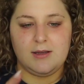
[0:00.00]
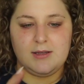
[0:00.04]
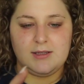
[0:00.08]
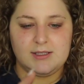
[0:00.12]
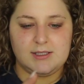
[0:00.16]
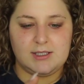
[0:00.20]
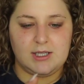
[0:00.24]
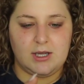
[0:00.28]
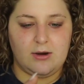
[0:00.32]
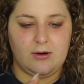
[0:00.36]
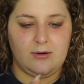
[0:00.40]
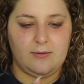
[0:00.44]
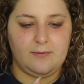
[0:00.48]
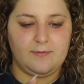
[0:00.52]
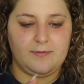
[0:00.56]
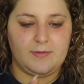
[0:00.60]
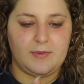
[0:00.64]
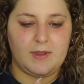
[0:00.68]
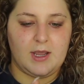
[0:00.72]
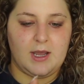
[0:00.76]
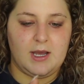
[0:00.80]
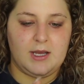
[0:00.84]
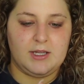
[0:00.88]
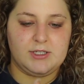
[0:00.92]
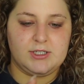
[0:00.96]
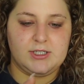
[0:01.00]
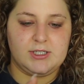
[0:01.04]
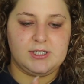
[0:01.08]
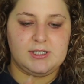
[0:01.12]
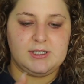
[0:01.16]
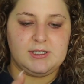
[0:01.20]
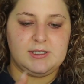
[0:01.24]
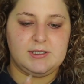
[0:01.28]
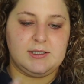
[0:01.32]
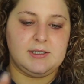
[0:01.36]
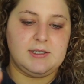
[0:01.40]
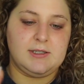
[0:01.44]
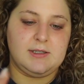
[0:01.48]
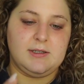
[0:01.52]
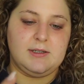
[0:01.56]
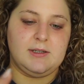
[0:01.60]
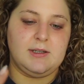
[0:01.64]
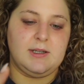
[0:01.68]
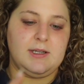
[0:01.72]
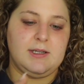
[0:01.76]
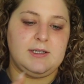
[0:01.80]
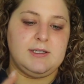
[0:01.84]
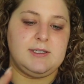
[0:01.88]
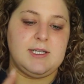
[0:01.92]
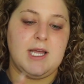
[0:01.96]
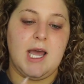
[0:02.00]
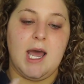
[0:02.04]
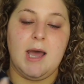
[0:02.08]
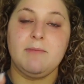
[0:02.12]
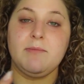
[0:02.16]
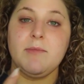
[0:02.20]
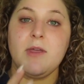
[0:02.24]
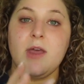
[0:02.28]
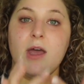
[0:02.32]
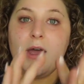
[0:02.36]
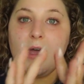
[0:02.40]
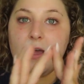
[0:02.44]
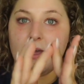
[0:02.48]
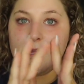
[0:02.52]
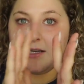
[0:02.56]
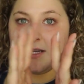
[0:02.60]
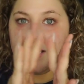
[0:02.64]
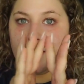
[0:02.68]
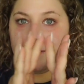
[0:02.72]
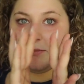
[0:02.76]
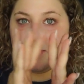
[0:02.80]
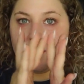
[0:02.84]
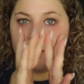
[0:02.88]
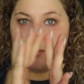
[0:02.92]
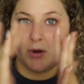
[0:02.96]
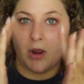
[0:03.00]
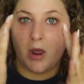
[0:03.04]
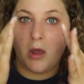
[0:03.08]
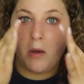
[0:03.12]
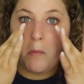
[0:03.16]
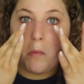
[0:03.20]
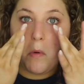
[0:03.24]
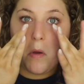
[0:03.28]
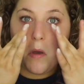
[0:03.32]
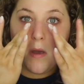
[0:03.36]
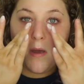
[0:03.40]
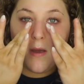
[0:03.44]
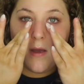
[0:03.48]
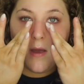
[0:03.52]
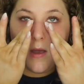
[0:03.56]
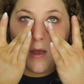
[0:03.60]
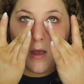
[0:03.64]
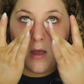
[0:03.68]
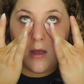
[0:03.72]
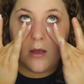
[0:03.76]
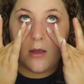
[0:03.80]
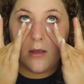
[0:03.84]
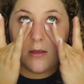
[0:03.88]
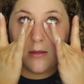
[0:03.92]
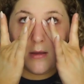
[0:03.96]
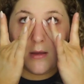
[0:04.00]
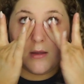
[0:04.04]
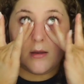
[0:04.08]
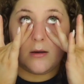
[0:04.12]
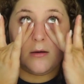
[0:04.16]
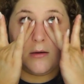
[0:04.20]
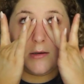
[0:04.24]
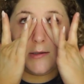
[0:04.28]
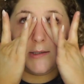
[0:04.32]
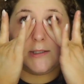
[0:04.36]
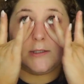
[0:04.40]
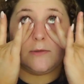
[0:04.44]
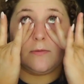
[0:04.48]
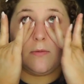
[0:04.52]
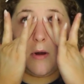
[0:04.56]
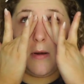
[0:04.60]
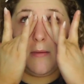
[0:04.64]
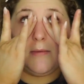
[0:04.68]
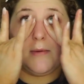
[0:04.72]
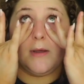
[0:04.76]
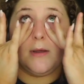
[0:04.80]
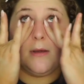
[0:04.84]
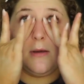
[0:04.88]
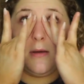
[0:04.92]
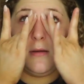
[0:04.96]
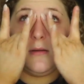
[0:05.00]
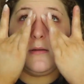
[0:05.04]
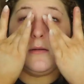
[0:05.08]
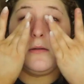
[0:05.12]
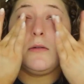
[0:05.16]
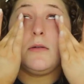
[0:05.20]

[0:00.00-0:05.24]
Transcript: So I'll just like tap that, tap, tap, tap, and then just rub it